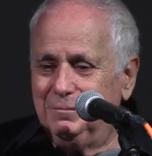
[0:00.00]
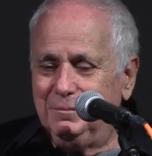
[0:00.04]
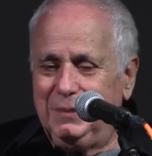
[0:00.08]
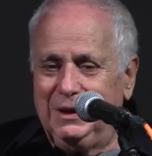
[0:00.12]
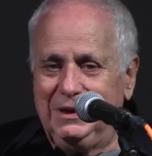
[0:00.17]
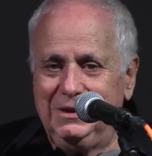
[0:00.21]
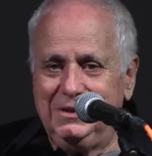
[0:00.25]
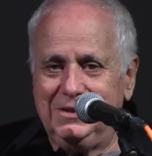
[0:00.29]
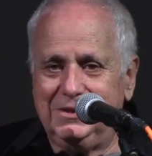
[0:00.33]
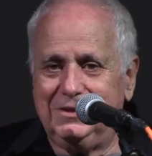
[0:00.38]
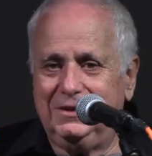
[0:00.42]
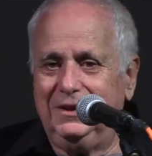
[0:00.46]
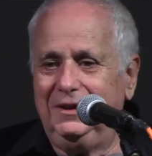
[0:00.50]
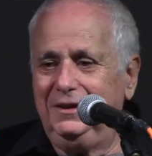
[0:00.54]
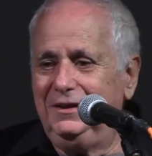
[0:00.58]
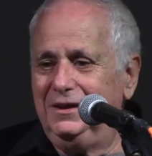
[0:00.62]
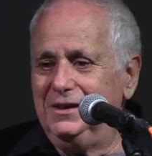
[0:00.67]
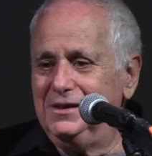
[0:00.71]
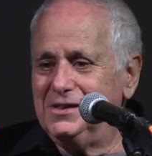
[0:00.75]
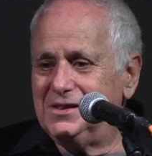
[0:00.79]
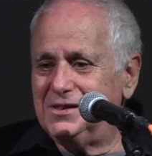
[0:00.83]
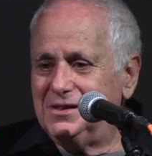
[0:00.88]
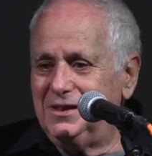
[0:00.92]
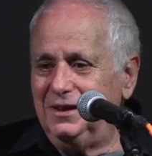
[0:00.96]

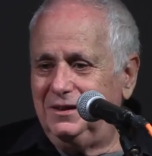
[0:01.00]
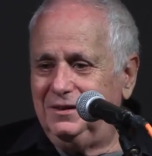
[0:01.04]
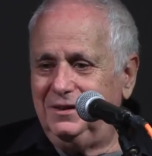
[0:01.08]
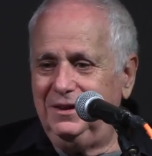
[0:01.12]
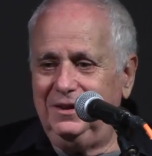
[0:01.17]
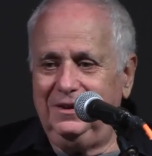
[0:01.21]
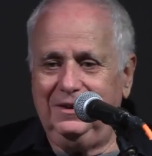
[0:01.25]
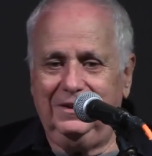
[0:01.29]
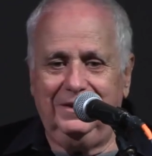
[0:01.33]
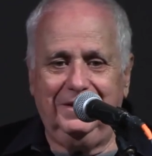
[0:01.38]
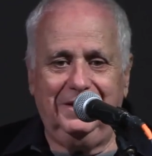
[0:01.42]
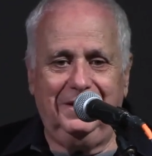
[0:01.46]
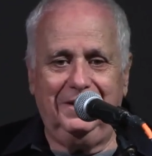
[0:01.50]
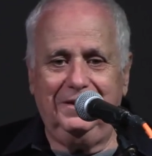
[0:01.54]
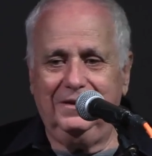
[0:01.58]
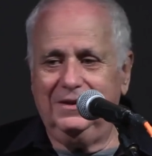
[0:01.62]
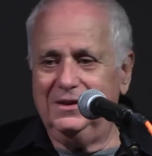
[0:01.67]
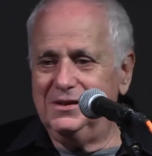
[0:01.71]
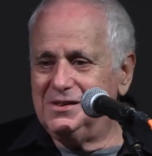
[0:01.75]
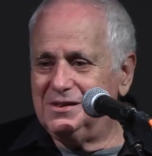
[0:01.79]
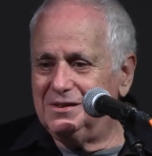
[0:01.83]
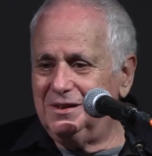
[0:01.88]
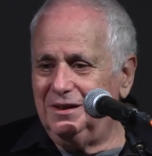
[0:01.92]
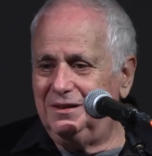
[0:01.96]
Palestinians sitting in
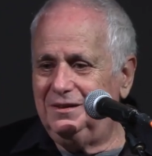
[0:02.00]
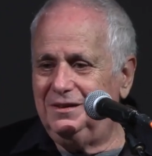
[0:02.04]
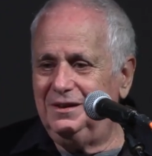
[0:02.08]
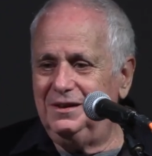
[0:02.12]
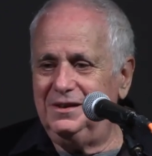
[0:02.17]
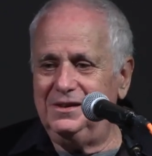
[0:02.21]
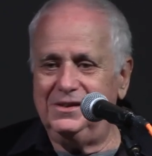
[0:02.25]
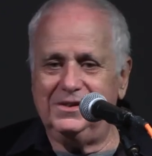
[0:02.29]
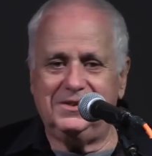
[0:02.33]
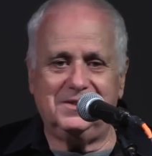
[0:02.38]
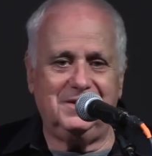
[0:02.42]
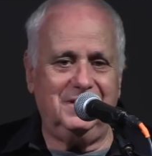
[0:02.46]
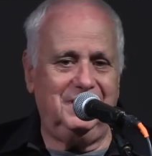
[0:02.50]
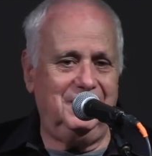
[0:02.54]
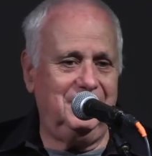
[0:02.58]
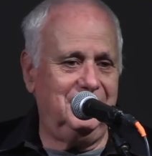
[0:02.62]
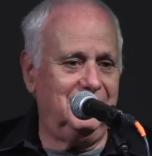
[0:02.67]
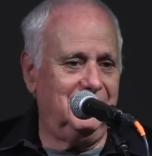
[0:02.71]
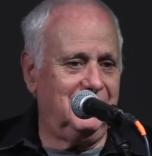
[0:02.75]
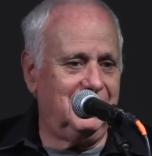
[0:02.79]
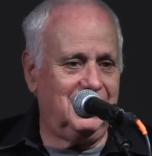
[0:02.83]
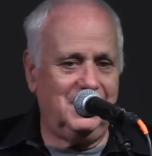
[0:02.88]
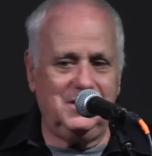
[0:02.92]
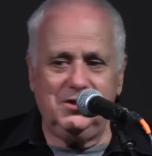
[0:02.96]
the cities, in
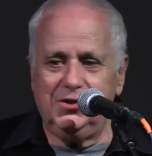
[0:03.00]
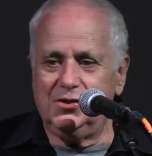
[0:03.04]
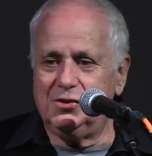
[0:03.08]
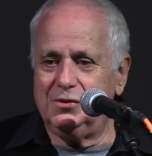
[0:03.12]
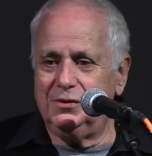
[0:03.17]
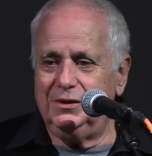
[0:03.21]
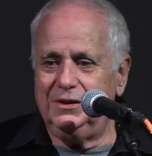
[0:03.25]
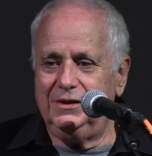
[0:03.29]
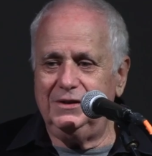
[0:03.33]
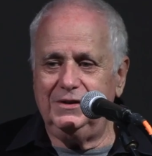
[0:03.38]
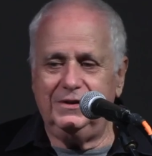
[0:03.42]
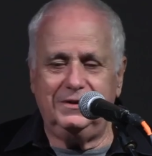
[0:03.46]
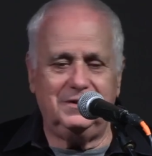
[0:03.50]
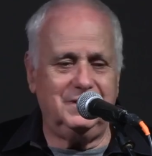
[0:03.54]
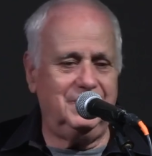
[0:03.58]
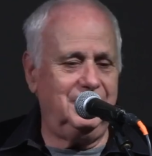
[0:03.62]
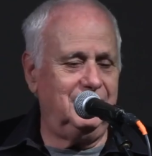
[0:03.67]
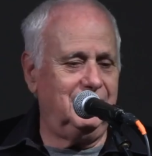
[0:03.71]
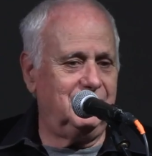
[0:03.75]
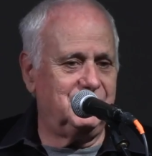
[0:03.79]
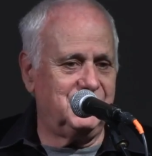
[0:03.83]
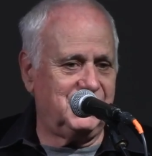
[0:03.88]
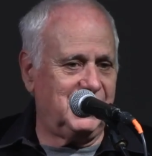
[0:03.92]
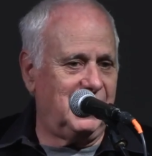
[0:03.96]
the
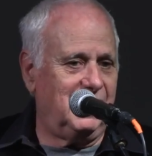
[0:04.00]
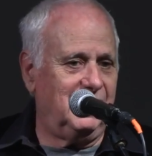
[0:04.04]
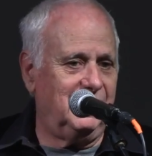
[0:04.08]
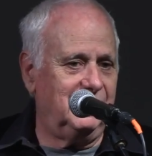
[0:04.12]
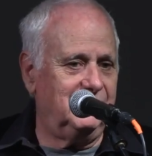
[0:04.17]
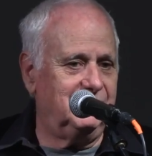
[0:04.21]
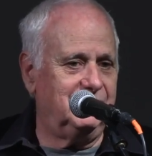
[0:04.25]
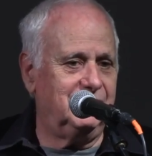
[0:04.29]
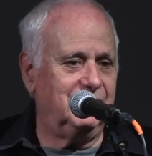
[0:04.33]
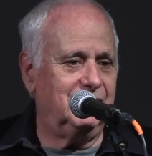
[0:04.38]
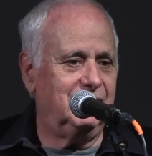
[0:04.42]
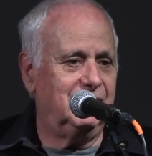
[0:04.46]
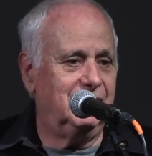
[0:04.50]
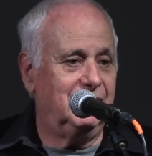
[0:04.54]
countryside,